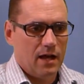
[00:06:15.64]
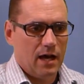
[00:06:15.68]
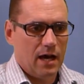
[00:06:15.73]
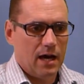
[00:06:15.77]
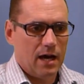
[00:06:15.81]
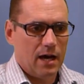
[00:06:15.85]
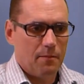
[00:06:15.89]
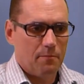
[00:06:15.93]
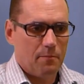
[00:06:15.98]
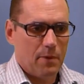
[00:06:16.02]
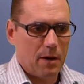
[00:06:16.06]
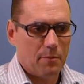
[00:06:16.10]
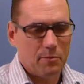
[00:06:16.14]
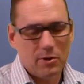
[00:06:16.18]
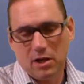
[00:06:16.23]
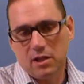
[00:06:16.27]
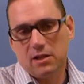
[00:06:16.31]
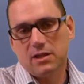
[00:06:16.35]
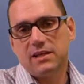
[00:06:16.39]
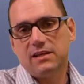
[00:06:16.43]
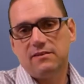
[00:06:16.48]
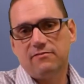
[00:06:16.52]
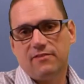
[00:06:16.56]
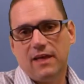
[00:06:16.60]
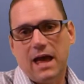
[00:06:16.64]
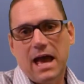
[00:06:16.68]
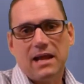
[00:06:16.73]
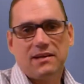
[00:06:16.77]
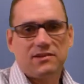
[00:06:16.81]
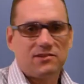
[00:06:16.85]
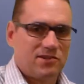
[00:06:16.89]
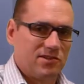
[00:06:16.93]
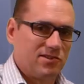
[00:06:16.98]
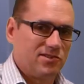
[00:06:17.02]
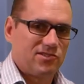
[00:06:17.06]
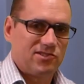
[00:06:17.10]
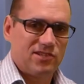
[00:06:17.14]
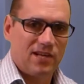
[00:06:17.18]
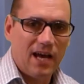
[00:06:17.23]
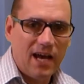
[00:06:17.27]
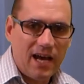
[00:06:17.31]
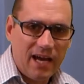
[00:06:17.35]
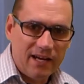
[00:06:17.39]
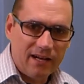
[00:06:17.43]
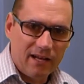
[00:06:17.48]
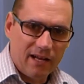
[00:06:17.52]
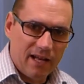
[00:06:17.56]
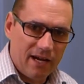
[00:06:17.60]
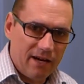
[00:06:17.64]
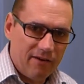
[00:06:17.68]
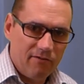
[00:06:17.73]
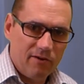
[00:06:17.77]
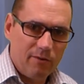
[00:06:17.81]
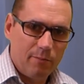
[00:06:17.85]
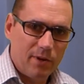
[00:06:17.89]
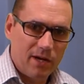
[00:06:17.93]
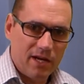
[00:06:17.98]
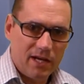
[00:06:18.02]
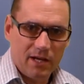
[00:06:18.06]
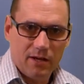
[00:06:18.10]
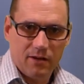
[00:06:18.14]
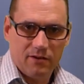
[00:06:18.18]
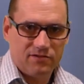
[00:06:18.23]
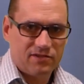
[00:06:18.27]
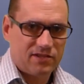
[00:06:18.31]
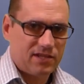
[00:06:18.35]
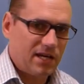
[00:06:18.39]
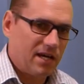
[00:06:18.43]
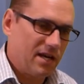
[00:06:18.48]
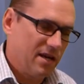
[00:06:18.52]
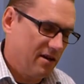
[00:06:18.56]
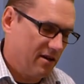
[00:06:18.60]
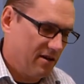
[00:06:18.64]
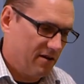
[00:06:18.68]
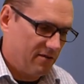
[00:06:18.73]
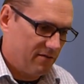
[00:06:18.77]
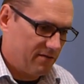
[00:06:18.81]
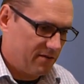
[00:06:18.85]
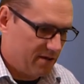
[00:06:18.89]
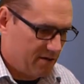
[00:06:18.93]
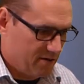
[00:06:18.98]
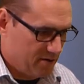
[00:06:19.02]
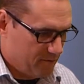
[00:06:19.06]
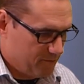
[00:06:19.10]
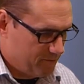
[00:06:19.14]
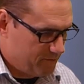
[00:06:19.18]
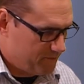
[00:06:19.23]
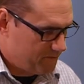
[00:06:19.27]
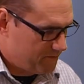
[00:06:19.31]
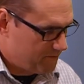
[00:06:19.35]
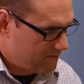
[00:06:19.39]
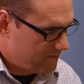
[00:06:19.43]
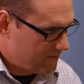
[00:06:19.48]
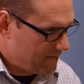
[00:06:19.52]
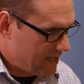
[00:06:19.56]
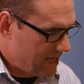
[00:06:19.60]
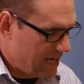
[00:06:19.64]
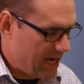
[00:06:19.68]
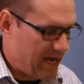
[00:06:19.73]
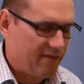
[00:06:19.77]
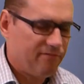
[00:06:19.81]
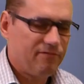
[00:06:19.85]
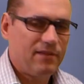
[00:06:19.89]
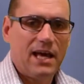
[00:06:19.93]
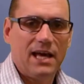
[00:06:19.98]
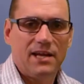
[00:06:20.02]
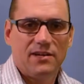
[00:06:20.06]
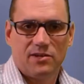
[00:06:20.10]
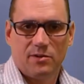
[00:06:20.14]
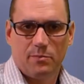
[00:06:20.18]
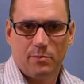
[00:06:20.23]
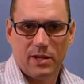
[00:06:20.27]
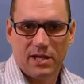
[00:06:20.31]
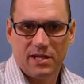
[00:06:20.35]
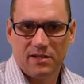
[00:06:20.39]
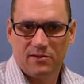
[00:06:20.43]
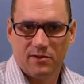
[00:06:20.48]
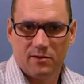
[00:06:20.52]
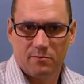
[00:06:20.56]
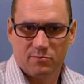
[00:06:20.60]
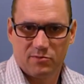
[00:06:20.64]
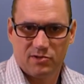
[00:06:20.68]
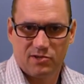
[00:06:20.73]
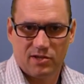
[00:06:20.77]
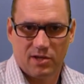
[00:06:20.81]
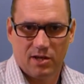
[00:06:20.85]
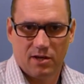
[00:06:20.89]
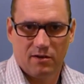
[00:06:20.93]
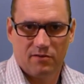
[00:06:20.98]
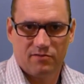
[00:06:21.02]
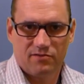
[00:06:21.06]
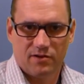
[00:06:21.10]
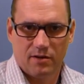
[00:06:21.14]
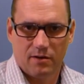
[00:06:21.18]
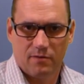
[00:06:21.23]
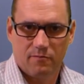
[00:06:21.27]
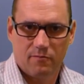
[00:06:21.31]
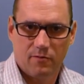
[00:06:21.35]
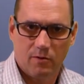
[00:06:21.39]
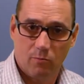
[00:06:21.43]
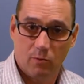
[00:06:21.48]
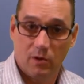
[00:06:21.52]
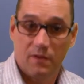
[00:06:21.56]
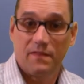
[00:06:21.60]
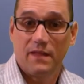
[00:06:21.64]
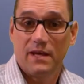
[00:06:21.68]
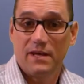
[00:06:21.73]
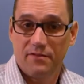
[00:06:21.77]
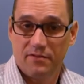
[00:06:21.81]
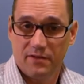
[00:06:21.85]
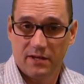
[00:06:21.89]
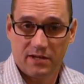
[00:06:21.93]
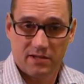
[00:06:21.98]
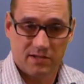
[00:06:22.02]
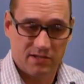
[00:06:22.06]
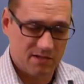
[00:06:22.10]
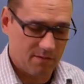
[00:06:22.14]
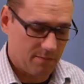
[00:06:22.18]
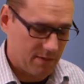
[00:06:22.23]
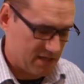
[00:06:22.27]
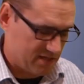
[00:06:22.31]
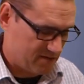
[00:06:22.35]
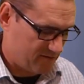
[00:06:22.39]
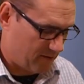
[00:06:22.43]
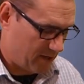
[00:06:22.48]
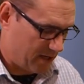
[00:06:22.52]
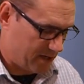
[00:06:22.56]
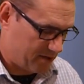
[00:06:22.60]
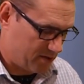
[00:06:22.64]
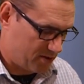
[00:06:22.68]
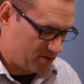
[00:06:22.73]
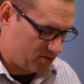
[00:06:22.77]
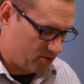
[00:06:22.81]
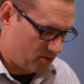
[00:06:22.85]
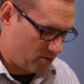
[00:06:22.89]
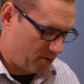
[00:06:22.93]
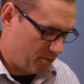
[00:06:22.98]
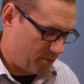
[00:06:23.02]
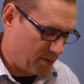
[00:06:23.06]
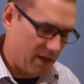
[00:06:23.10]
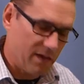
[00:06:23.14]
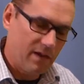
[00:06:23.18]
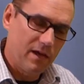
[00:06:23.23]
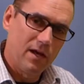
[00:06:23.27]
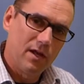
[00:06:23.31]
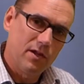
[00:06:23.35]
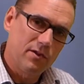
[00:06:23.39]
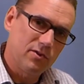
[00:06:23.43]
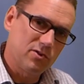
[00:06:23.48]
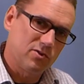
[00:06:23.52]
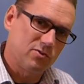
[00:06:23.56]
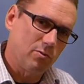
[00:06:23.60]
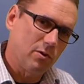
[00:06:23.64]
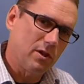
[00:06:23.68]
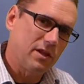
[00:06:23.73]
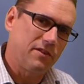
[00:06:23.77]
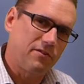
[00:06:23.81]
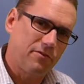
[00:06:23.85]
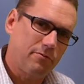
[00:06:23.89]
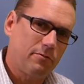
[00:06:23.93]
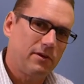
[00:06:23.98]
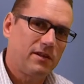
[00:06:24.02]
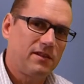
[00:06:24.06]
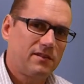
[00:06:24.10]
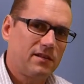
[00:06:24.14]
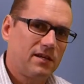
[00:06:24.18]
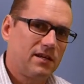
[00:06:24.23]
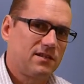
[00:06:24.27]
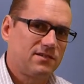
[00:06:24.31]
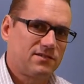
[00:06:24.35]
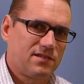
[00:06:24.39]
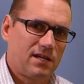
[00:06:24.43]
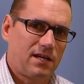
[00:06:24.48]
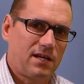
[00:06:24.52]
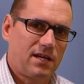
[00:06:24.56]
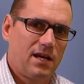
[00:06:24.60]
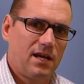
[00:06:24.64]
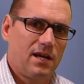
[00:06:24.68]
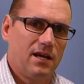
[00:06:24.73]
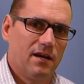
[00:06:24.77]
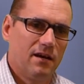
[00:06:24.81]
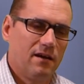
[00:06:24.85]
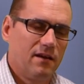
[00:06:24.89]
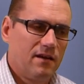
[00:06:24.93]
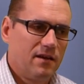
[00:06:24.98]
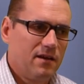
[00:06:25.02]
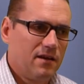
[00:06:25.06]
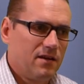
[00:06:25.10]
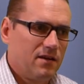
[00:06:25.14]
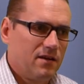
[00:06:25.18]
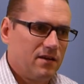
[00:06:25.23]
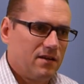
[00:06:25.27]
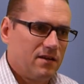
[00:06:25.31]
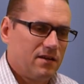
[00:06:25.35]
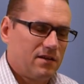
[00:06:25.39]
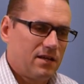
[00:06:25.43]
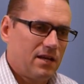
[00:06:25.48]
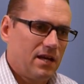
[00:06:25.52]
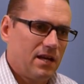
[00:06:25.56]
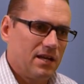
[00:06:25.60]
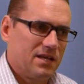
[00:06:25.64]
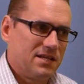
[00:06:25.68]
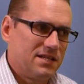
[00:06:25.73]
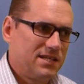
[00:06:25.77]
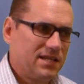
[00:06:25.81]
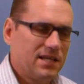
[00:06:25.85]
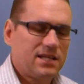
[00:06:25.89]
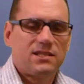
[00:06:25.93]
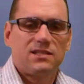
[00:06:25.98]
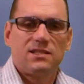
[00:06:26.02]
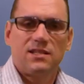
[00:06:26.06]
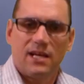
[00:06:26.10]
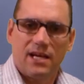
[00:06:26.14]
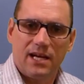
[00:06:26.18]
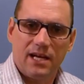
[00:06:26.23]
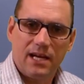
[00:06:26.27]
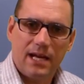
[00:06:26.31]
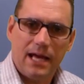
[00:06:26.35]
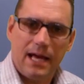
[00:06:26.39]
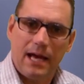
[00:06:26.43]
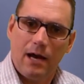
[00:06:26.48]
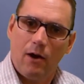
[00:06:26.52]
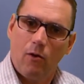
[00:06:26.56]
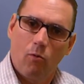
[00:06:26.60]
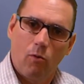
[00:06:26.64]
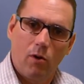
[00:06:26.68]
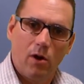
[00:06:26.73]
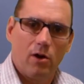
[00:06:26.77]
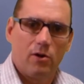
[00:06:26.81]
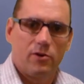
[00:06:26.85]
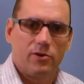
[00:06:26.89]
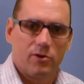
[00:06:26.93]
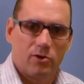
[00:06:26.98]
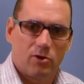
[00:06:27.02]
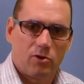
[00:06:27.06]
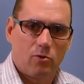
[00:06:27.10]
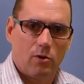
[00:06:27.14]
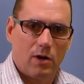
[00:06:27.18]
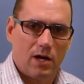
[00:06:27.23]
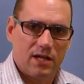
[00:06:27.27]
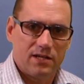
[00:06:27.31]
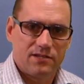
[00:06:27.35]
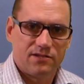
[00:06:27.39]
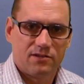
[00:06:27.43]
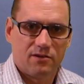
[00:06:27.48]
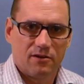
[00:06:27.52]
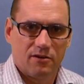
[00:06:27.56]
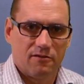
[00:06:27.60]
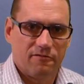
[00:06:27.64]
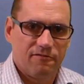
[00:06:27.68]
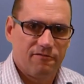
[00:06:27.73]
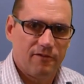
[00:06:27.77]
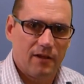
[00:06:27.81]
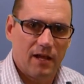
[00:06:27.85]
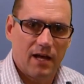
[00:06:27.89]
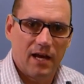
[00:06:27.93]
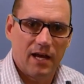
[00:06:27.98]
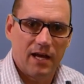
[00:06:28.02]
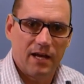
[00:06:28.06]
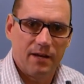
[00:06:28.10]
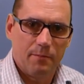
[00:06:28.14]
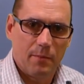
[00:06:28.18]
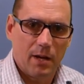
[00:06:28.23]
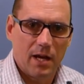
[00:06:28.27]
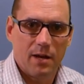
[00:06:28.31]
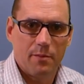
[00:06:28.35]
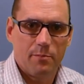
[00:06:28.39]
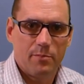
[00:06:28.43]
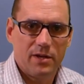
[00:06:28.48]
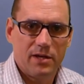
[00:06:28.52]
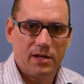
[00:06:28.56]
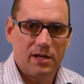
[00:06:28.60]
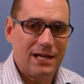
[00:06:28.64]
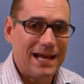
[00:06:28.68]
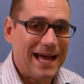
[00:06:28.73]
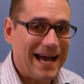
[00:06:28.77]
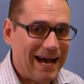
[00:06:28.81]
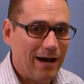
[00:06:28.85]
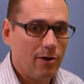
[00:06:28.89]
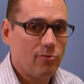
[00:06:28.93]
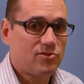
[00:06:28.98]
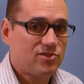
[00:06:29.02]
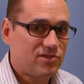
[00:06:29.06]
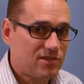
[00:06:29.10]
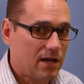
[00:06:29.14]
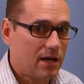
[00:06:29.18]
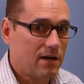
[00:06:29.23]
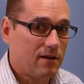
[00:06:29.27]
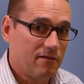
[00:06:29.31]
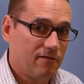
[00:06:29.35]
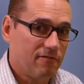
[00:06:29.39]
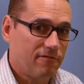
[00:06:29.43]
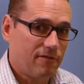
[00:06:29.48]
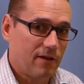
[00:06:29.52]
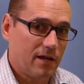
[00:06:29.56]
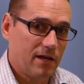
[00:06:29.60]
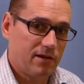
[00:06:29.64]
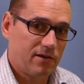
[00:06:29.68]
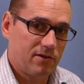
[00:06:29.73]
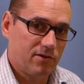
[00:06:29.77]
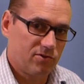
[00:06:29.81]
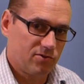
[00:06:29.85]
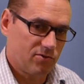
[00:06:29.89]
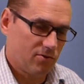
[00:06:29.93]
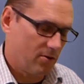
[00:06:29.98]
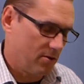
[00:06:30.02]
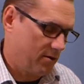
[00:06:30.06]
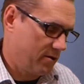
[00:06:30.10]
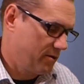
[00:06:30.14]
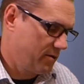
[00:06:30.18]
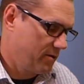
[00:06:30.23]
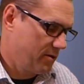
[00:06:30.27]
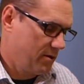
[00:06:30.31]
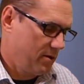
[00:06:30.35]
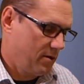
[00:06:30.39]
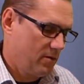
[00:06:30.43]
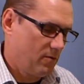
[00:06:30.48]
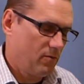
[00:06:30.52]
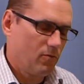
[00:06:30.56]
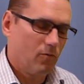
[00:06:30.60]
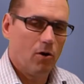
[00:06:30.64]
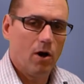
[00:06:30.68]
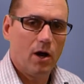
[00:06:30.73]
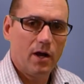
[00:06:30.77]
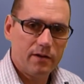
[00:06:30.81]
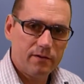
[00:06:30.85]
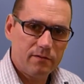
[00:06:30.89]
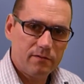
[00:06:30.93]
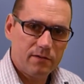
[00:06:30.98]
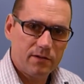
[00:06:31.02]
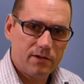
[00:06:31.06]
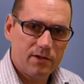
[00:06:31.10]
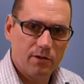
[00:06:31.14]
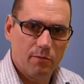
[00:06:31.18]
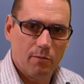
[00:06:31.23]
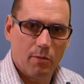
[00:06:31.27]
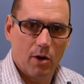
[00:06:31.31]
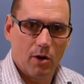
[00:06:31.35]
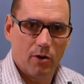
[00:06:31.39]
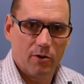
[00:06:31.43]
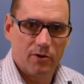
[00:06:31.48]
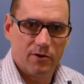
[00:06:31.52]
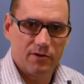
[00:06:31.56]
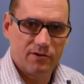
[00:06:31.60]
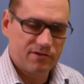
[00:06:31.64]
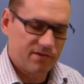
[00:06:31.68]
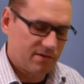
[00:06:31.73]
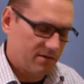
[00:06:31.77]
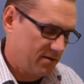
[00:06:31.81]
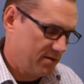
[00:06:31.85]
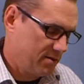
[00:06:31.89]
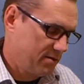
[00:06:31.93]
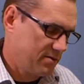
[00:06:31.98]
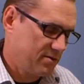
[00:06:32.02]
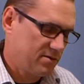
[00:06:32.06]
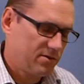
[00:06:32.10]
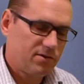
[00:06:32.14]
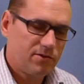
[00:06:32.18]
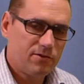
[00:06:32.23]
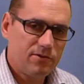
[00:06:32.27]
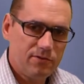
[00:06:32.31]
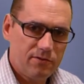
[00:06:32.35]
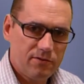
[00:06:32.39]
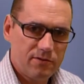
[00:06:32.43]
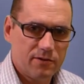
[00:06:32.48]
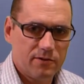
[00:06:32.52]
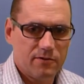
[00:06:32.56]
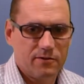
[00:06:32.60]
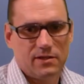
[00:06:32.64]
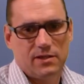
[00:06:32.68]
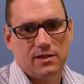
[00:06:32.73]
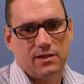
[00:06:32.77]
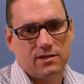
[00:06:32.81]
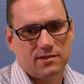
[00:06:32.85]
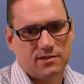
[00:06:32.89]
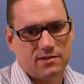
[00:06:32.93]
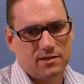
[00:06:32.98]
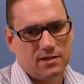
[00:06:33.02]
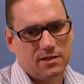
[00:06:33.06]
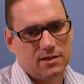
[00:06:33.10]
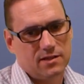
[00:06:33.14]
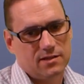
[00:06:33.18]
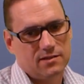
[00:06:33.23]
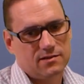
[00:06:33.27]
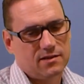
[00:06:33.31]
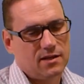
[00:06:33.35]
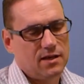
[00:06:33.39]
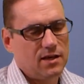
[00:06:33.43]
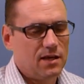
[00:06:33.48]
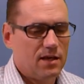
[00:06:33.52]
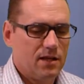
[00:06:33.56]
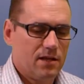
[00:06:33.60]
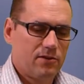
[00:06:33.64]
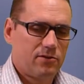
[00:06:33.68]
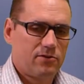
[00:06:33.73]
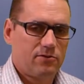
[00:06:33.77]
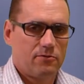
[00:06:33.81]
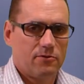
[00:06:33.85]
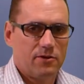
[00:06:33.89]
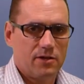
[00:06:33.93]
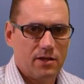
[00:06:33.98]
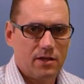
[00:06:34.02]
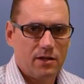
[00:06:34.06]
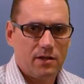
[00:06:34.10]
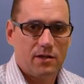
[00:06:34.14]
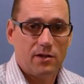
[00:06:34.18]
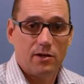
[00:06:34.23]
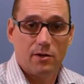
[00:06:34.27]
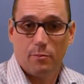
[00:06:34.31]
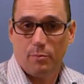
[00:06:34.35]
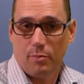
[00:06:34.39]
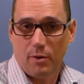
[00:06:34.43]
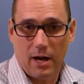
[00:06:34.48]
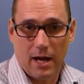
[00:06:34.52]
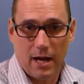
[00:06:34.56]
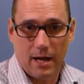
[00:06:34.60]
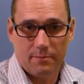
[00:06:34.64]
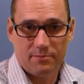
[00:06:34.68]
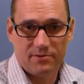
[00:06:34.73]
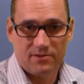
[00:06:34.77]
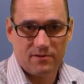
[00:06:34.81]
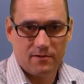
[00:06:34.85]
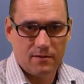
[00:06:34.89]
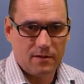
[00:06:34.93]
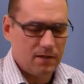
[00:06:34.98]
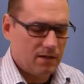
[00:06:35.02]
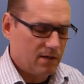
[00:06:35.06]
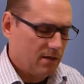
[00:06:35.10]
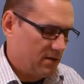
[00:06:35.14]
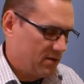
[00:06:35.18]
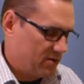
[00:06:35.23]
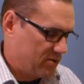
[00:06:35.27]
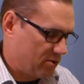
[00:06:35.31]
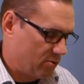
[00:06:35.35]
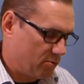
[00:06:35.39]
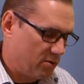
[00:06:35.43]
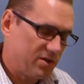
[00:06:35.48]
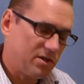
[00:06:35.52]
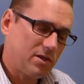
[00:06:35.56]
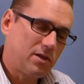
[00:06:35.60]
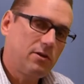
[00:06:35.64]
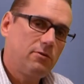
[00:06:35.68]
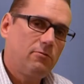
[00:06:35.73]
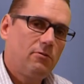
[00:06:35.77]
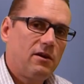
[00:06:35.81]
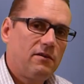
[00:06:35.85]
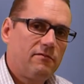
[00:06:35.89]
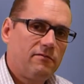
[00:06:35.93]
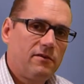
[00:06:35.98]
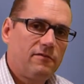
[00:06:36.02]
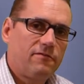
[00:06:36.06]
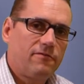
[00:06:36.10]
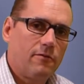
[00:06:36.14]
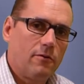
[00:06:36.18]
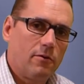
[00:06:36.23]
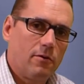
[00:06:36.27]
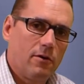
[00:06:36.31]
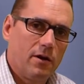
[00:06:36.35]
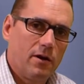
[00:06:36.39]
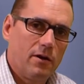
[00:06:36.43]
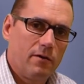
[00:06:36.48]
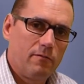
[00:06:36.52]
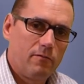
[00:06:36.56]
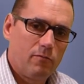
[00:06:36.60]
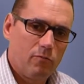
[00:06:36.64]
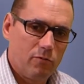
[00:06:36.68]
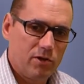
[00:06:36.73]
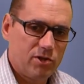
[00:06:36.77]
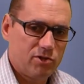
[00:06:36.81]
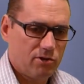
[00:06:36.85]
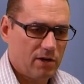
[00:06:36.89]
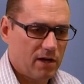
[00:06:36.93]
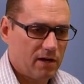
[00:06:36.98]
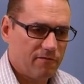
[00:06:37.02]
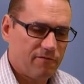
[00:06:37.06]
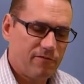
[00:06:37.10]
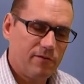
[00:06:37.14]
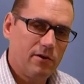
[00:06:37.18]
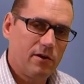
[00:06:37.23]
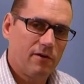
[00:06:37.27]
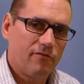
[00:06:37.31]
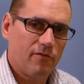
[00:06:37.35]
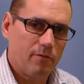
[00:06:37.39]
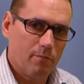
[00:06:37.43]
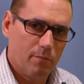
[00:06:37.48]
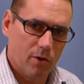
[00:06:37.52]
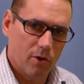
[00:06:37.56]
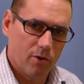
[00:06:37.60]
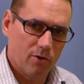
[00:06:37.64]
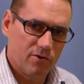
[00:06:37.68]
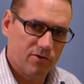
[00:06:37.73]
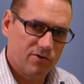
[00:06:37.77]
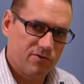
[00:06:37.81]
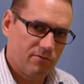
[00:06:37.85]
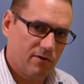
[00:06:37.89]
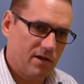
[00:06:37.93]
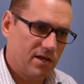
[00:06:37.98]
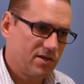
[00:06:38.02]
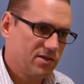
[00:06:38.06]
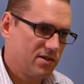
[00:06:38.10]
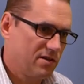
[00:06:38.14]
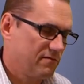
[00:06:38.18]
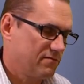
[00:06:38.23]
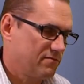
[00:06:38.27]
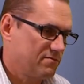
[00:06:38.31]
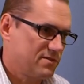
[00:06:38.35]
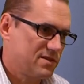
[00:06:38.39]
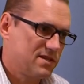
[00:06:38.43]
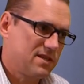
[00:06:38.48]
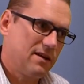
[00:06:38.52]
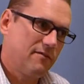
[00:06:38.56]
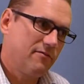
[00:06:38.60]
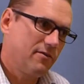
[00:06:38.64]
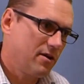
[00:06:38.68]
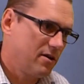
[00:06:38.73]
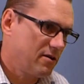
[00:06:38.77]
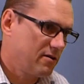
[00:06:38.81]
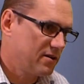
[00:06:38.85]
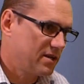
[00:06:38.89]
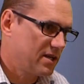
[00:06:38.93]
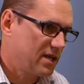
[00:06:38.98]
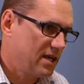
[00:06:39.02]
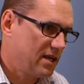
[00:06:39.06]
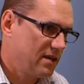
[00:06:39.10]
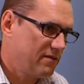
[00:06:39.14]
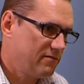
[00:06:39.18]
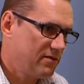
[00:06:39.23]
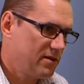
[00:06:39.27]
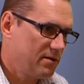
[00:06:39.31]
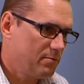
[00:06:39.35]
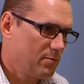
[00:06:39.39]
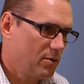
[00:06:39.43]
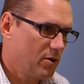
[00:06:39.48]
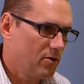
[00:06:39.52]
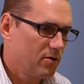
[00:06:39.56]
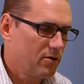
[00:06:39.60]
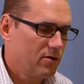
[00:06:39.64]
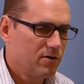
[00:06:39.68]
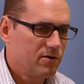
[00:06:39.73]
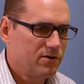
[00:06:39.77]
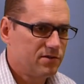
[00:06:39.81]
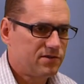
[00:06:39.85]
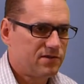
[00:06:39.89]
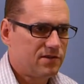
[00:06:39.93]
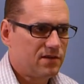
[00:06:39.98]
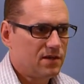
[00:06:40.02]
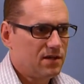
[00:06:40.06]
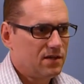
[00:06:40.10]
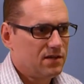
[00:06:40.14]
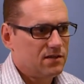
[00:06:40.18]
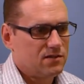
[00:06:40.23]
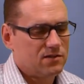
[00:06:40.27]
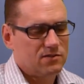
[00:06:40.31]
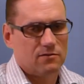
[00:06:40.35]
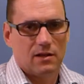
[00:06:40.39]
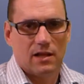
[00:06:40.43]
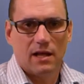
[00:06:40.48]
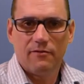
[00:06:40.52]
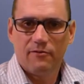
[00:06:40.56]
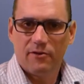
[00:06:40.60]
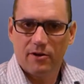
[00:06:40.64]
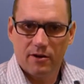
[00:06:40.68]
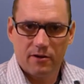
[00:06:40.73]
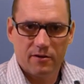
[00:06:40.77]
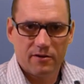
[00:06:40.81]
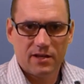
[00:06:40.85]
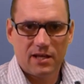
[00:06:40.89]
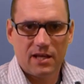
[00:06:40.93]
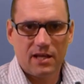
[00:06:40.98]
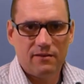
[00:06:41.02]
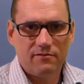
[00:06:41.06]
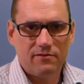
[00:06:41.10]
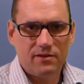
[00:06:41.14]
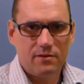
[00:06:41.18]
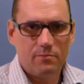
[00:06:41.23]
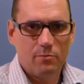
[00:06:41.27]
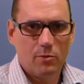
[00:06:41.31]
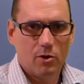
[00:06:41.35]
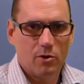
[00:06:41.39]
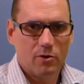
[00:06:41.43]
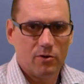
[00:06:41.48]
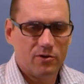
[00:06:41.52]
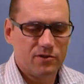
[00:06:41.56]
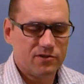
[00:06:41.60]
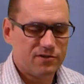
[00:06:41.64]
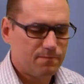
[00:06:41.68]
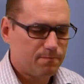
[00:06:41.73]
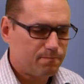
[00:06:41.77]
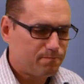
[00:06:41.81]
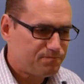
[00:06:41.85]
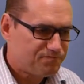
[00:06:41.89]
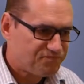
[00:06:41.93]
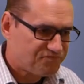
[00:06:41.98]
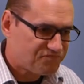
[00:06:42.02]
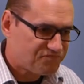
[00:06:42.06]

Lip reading: I'm going to leave that to the side and let everybody else kind of, you know, have that debate themselves on what they think is the best flight controller. But there's really three things that kind of dictate how well your quad's going to fly, in my opinion, outside of the flight controller. 1, your motors, 2, your ESCs, and 3, your props. So with the QAV400, we tried a few different motors ranging from 700 kV motors to 1100 kV motors.